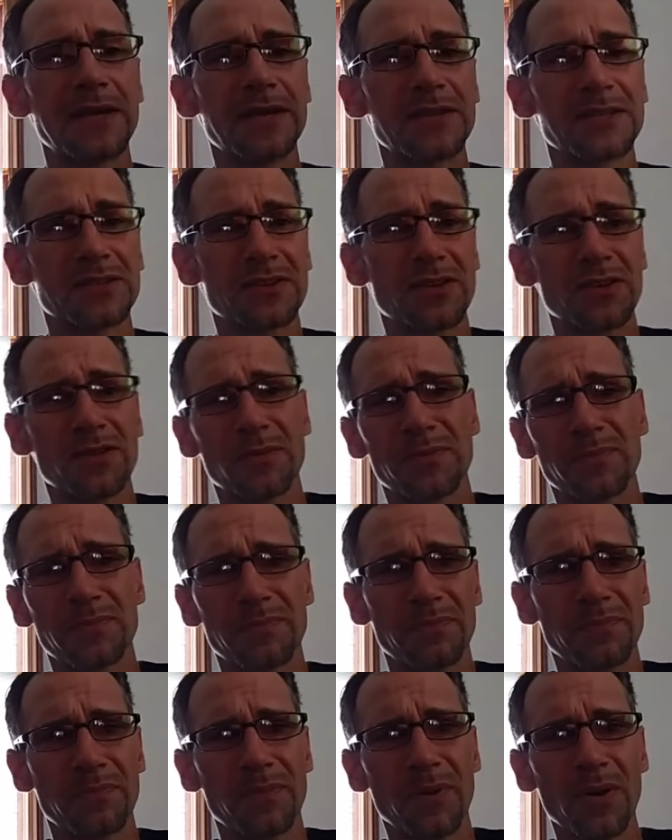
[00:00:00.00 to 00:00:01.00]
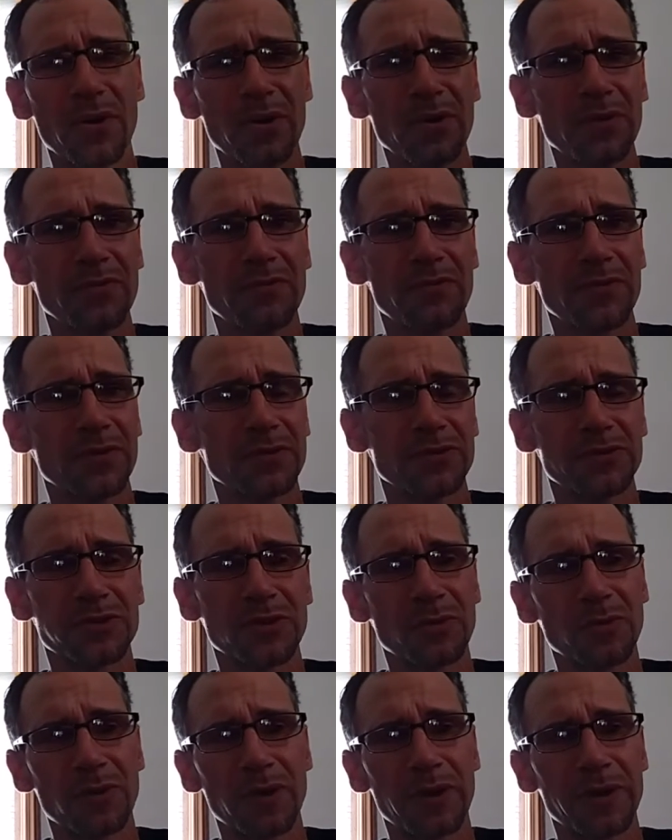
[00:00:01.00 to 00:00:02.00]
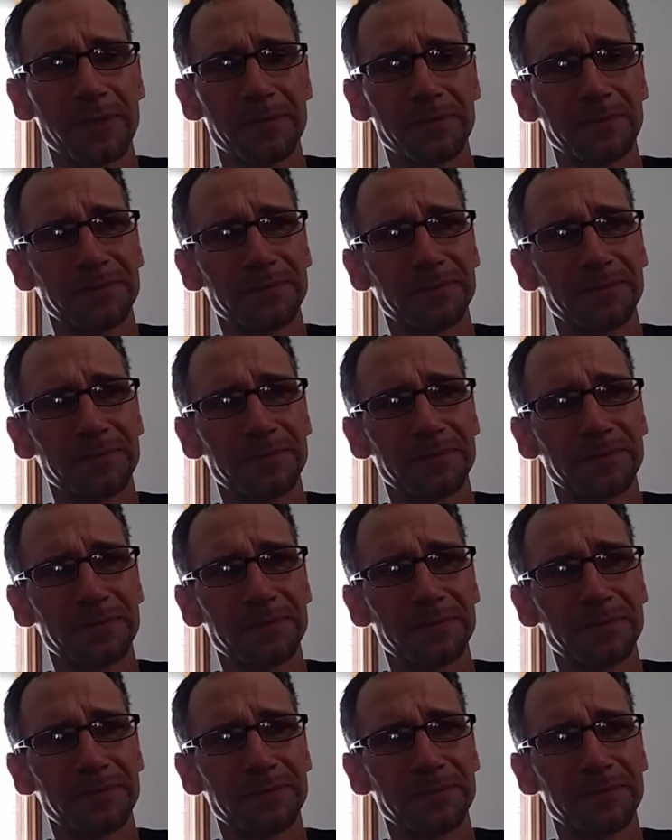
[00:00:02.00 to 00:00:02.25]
this other partner for you somewhere.